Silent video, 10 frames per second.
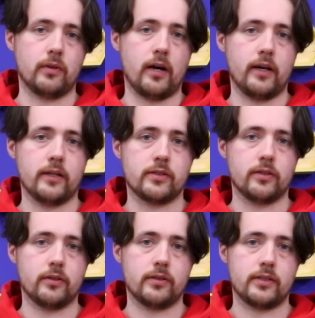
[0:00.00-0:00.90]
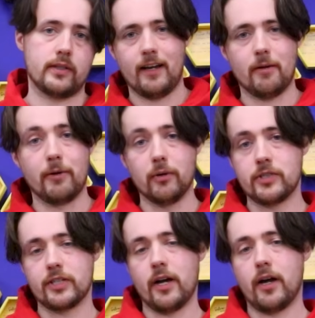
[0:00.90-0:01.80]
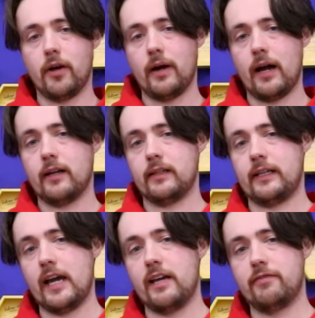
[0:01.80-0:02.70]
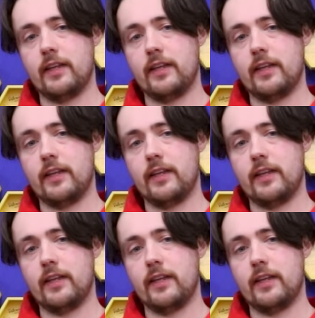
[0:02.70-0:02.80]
lighting source. And we also gave